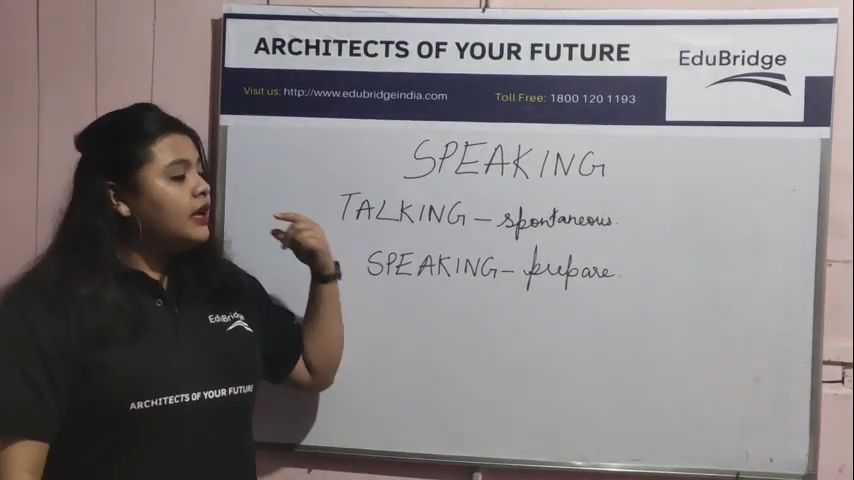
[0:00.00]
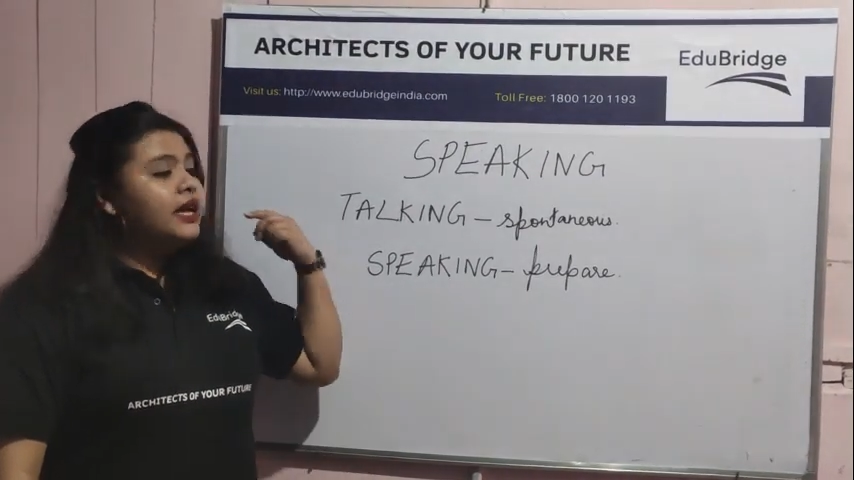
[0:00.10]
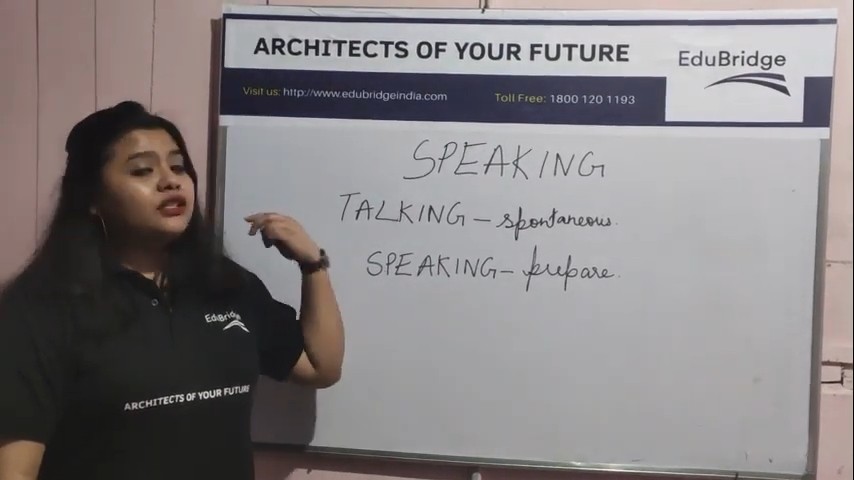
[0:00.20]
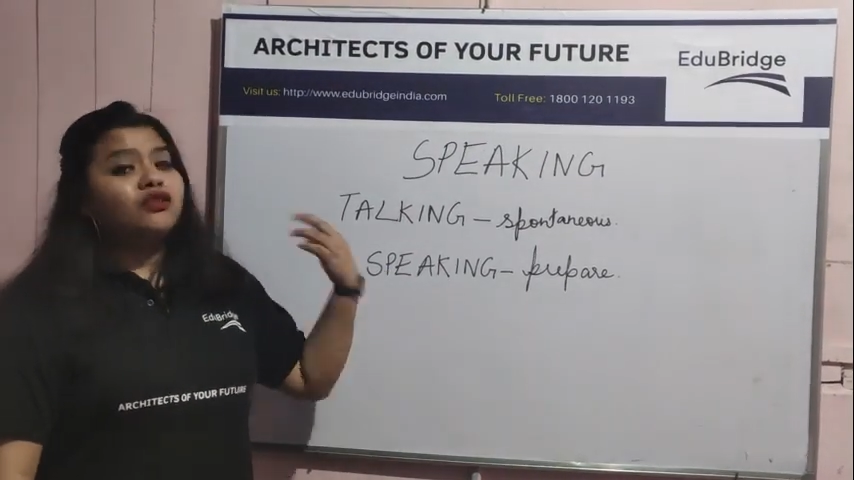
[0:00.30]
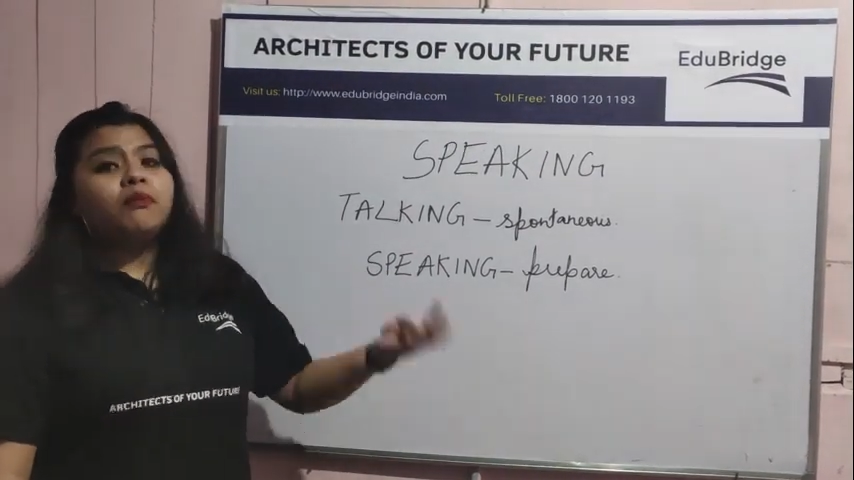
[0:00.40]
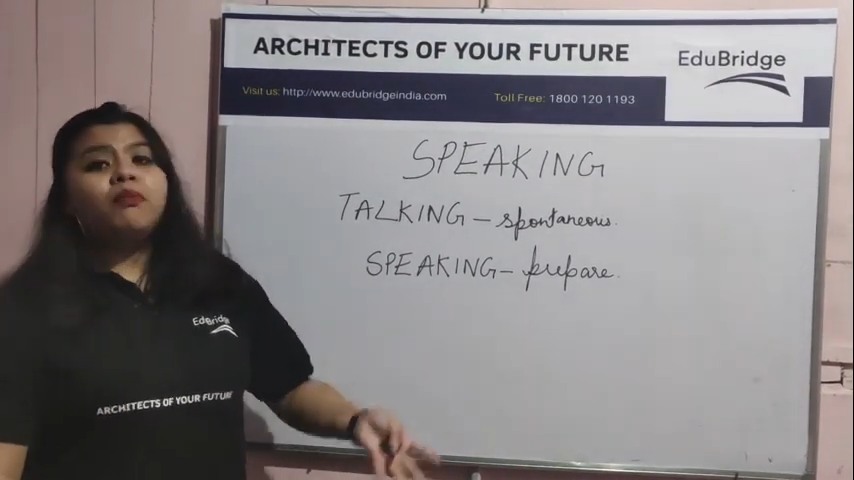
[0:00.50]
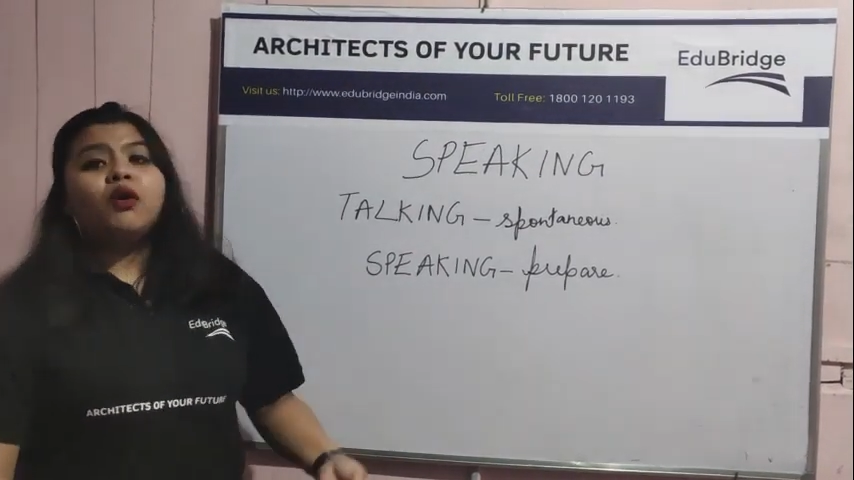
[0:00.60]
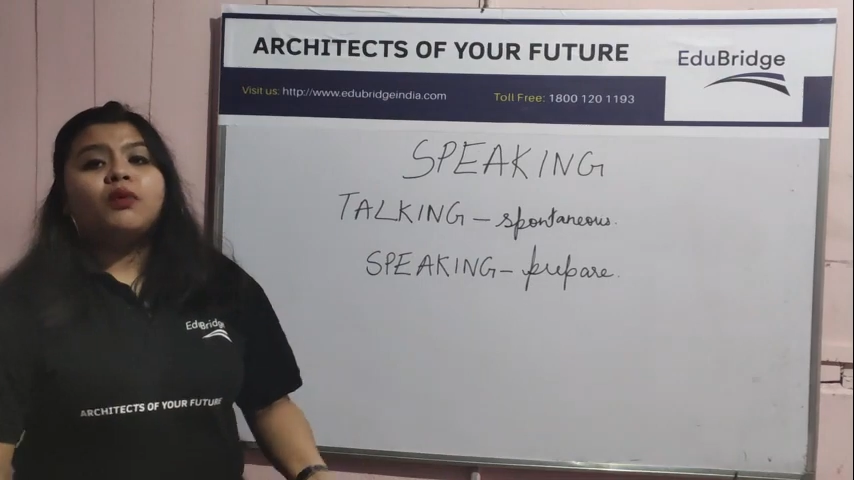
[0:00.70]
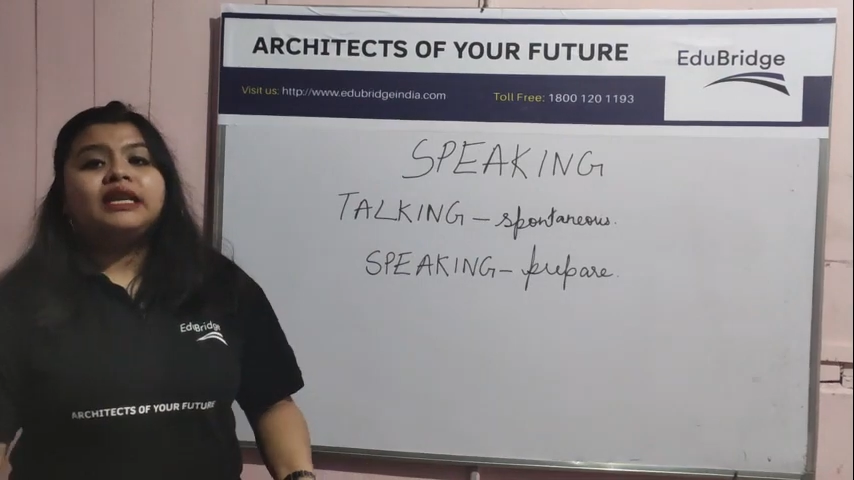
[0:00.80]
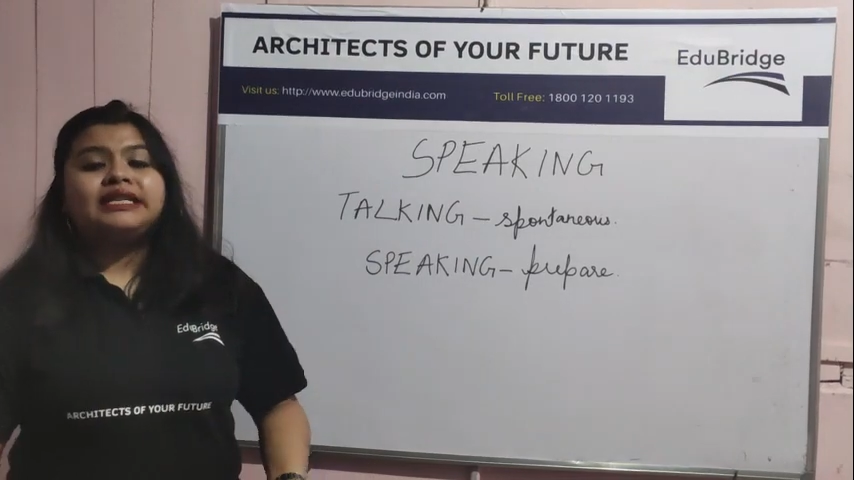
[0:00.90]
is not
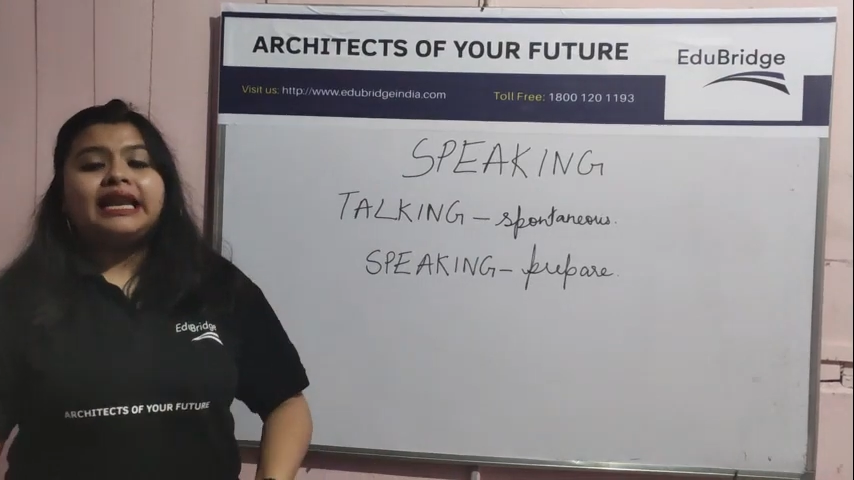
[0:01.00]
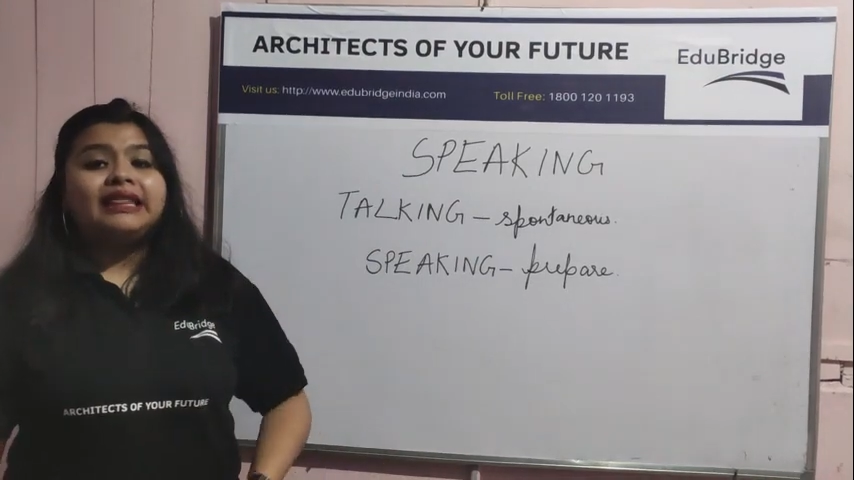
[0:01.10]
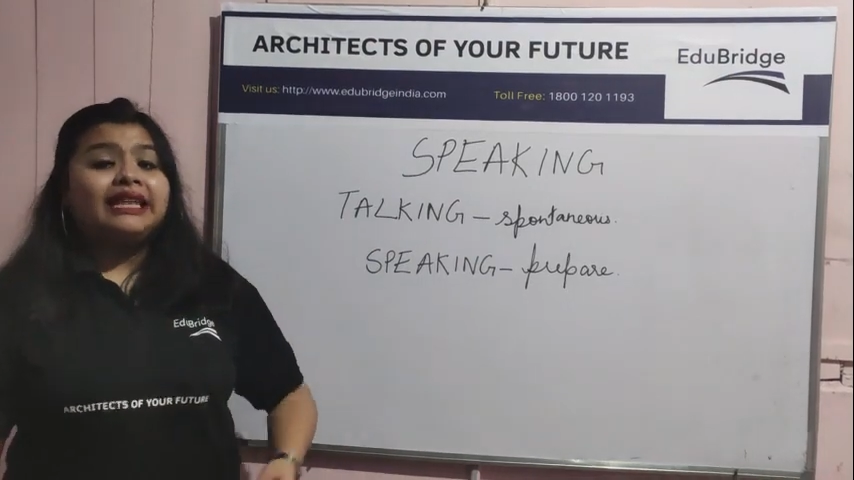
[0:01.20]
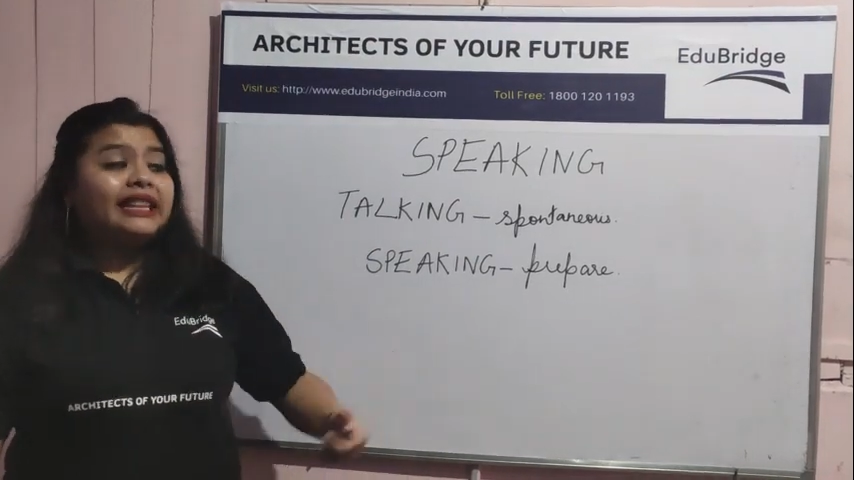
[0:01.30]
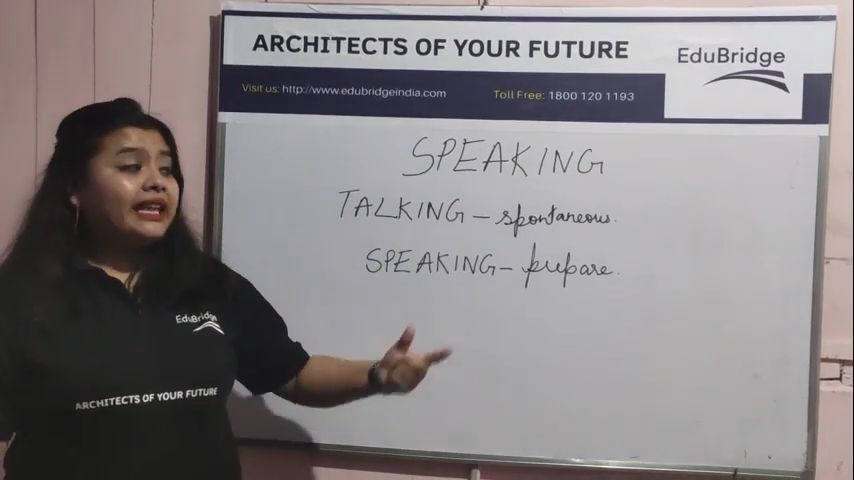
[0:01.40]
born with a talent that